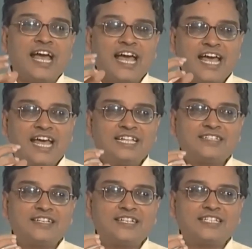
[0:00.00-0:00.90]

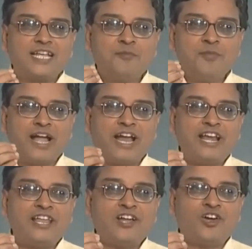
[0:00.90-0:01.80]
has some
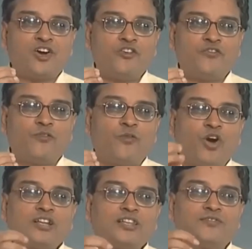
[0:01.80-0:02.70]
idea of
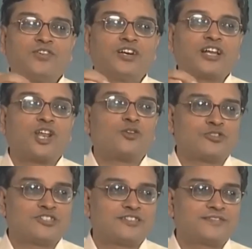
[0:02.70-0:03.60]
what the word
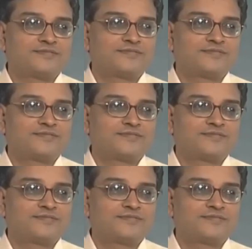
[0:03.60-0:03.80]
connotes.